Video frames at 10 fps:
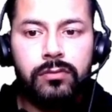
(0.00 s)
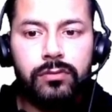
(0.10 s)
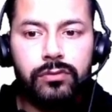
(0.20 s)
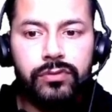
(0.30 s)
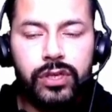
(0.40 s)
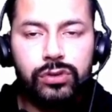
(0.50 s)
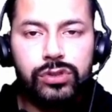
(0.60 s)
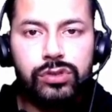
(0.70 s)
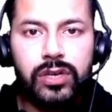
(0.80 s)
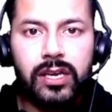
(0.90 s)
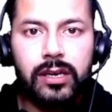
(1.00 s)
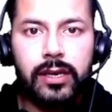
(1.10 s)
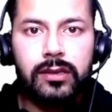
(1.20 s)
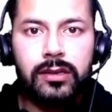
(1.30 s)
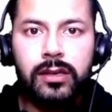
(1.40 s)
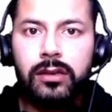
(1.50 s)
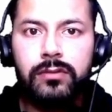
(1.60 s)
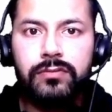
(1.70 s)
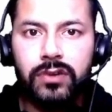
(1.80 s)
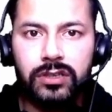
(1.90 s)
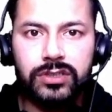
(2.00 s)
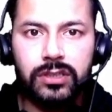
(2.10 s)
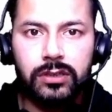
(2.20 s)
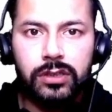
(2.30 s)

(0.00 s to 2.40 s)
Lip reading: we used to declare the function,